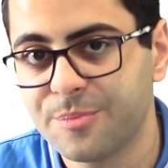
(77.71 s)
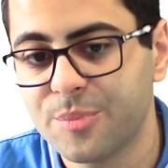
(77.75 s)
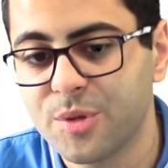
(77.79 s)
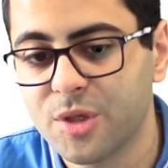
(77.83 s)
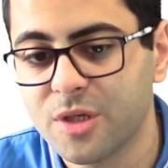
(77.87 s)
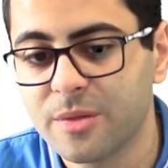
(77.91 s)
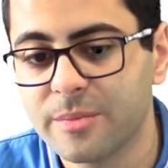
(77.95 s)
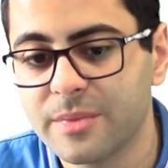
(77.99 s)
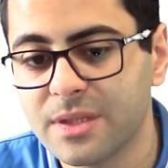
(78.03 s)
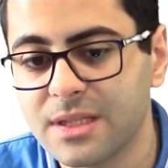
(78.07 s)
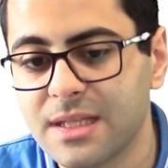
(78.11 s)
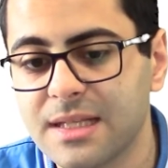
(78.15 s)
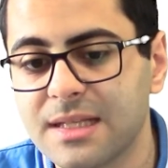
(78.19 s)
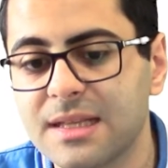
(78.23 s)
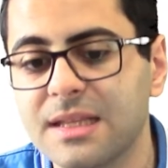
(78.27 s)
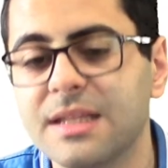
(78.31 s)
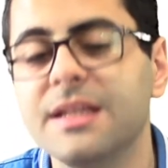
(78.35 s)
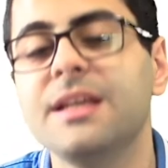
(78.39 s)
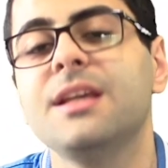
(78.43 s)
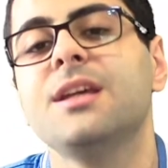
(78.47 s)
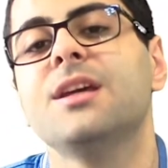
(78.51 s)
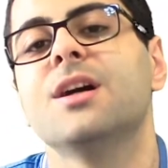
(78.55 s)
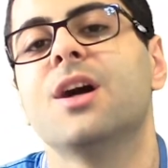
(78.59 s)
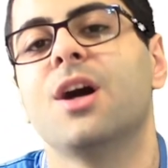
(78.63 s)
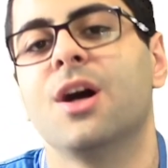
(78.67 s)

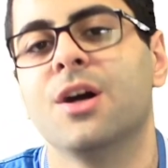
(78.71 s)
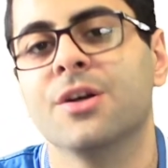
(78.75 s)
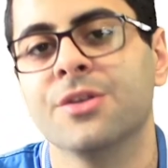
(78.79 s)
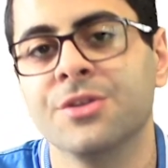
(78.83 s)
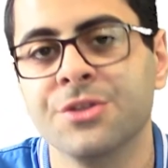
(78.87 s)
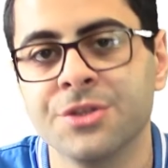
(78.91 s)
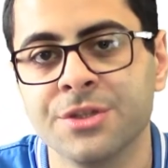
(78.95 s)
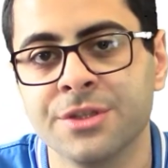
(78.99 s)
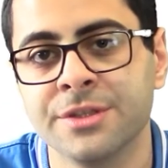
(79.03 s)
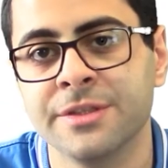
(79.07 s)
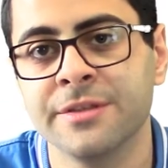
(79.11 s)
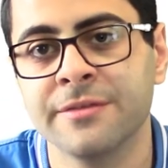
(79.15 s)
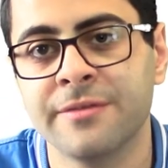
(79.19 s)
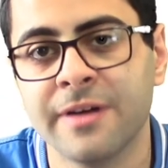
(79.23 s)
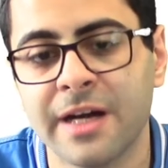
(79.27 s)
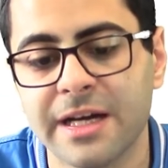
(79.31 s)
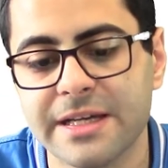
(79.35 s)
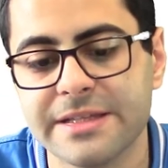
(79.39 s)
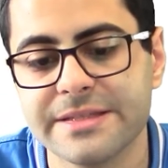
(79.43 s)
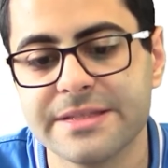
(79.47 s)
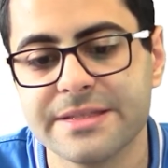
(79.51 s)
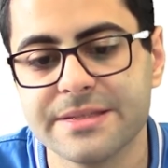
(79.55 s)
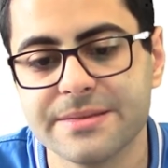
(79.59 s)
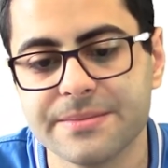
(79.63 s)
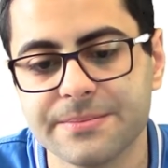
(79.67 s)
permanently on your
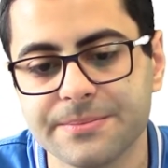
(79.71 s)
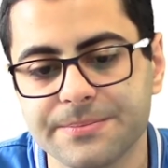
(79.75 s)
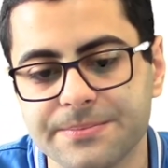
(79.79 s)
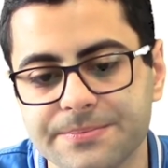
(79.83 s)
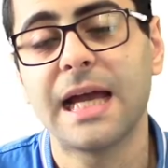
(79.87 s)
device.